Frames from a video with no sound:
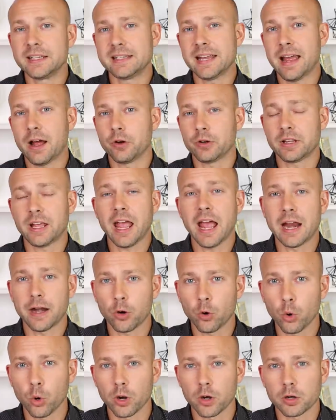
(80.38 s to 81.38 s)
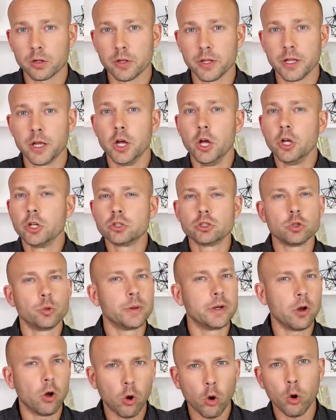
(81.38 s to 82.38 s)
it down categorically
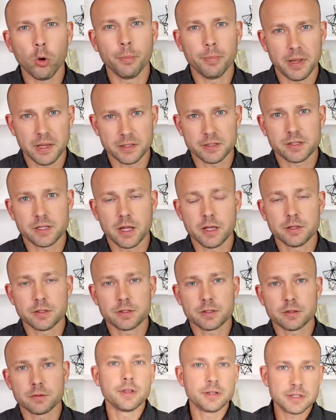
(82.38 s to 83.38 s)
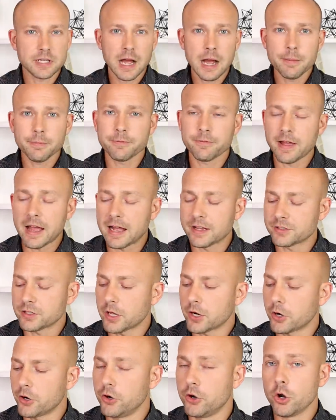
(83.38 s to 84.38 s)
so it all makes sense. The top fats
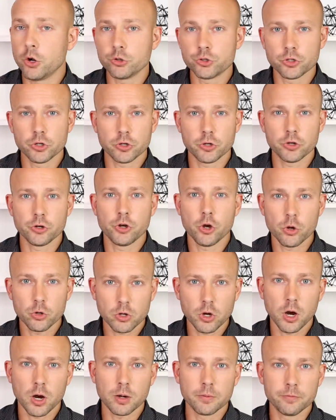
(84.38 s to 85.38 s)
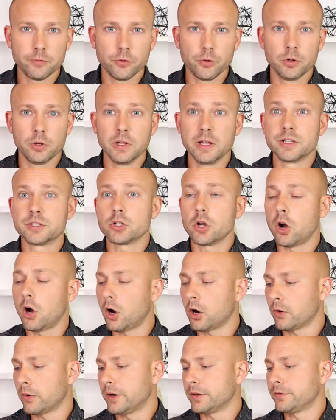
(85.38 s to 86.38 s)
on our no sugar, no carb food list
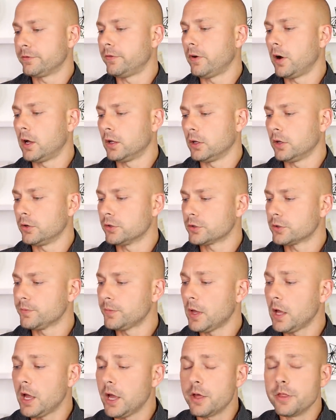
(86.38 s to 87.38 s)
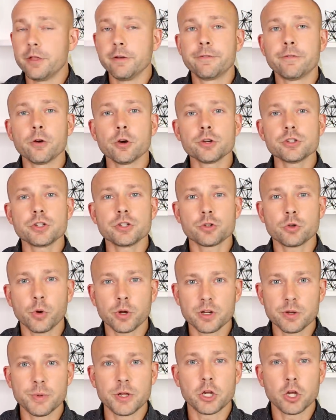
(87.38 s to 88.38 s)
are as follows. The first is
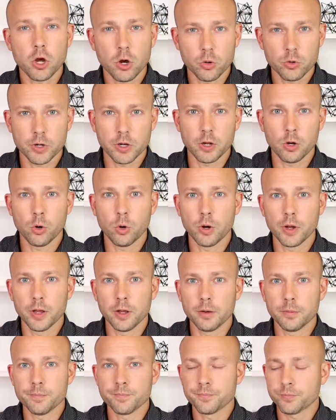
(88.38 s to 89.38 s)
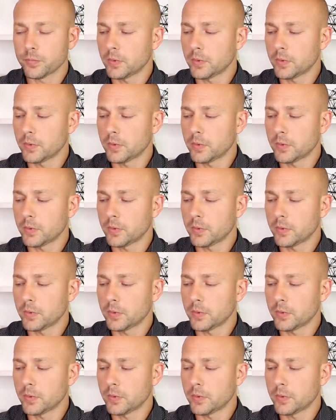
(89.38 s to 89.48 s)
going to be coconut oil.